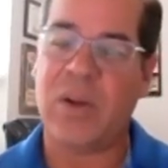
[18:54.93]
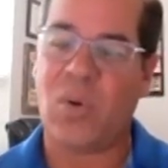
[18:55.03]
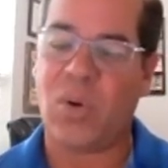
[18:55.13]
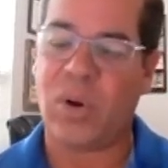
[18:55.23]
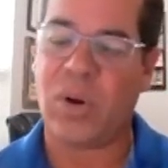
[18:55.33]

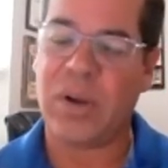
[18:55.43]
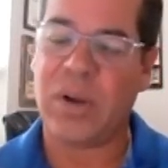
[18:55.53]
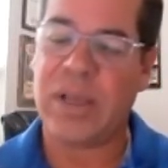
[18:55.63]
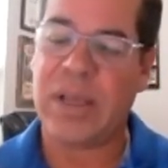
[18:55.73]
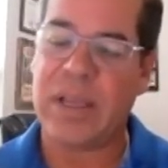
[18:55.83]

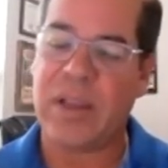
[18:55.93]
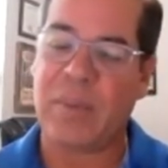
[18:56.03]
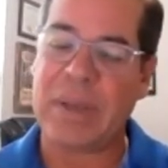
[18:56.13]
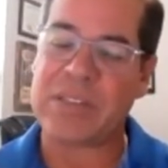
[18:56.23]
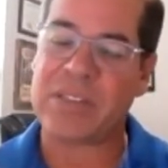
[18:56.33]
Or,
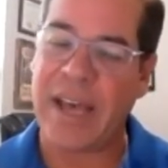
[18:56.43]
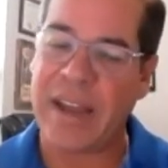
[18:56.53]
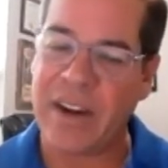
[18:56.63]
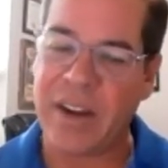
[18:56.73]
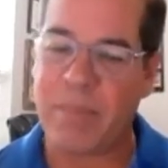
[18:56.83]
I'm
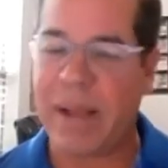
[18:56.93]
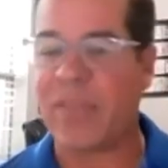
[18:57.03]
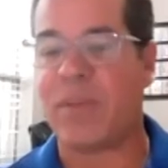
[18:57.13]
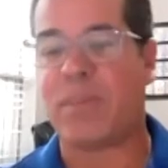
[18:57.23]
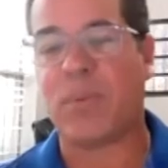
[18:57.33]
excited
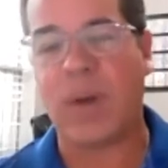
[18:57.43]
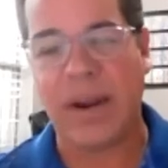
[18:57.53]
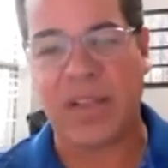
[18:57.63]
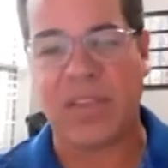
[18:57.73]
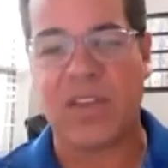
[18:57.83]
about the
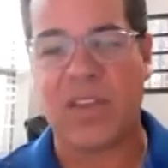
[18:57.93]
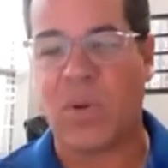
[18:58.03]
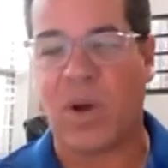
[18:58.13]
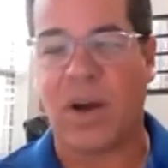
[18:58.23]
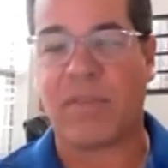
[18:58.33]
product that
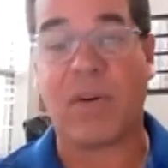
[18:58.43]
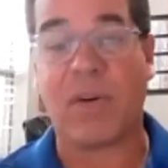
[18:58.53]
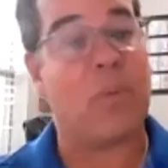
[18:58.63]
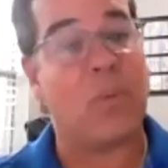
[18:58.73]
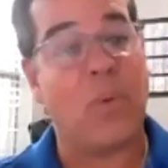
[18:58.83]
you
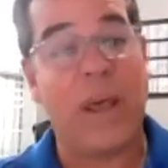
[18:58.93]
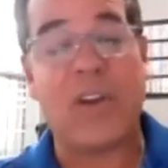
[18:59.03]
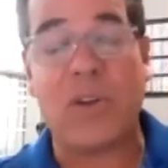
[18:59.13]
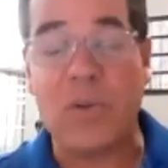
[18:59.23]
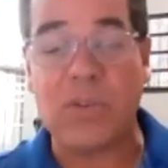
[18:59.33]
offer. I read
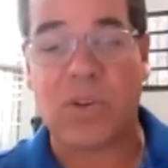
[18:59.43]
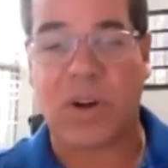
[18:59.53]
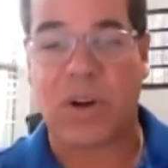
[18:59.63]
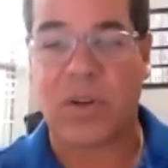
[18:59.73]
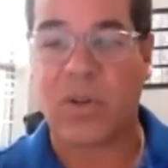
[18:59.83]
a news
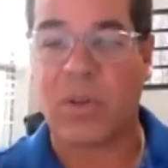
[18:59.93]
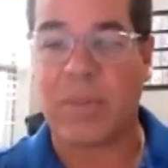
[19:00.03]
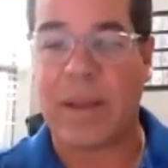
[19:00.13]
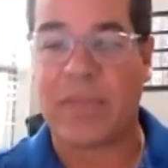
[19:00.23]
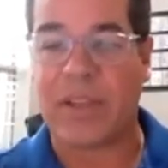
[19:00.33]
article
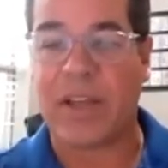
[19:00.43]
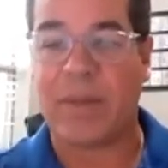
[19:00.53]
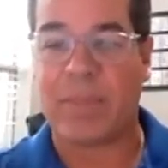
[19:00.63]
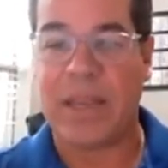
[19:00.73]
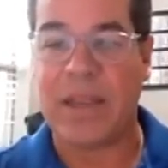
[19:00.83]
about the
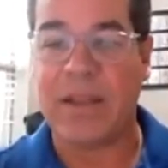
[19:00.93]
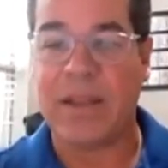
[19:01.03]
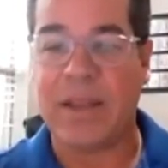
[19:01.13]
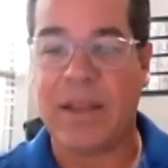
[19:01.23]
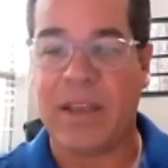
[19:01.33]
company,
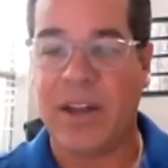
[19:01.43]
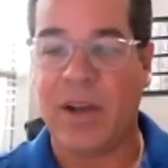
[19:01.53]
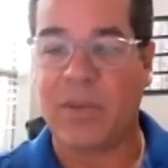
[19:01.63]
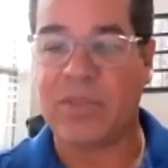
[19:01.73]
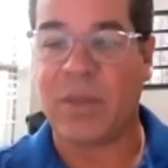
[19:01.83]

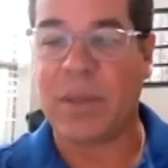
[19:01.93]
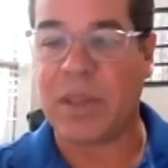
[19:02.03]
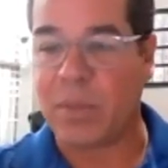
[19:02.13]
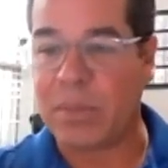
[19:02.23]
tell me a little